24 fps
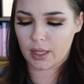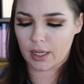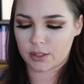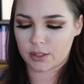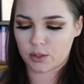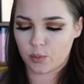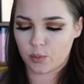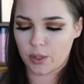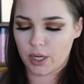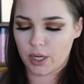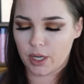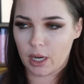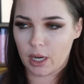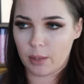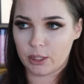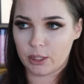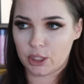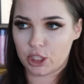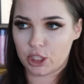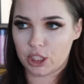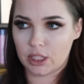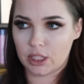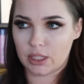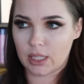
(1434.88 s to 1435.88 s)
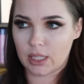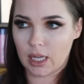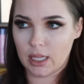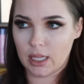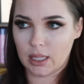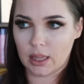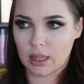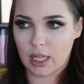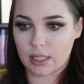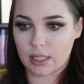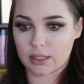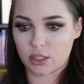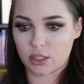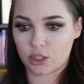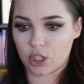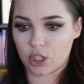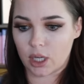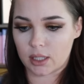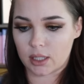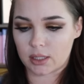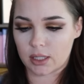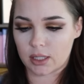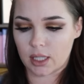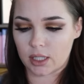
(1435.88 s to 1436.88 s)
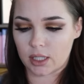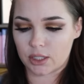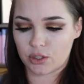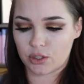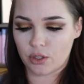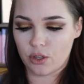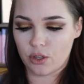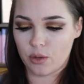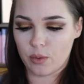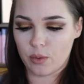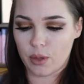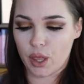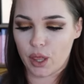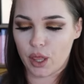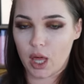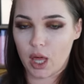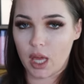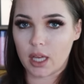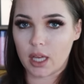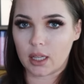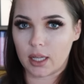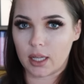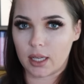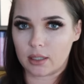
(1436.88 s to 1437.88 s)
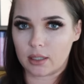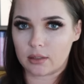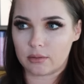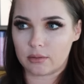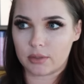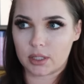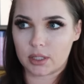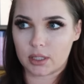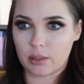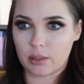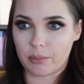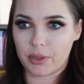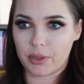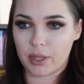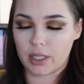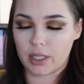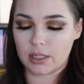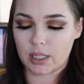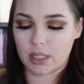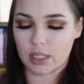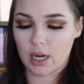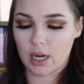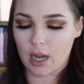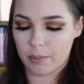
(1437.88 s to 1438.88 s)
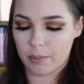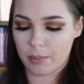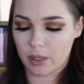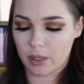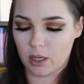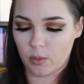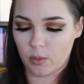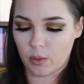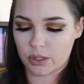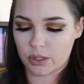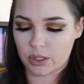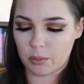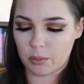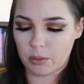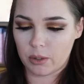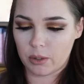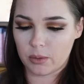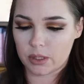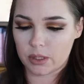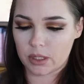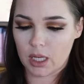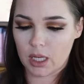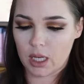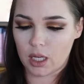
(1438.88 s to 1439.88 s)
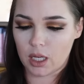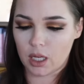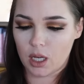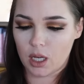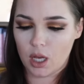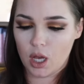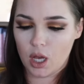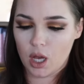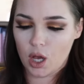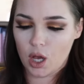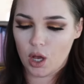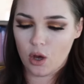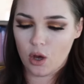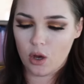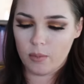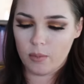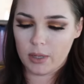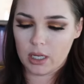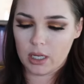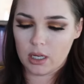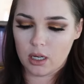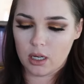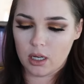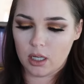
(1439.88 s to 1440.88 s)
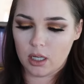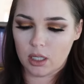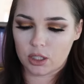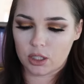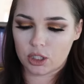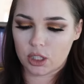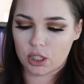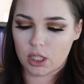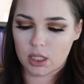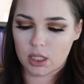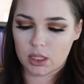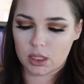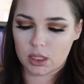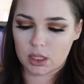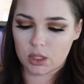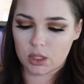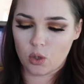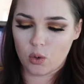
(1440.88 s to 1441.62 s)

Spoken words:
That's weird. I mean, she said, let's address this. So you would think like something did happen to where someone was like, oh my gosh, this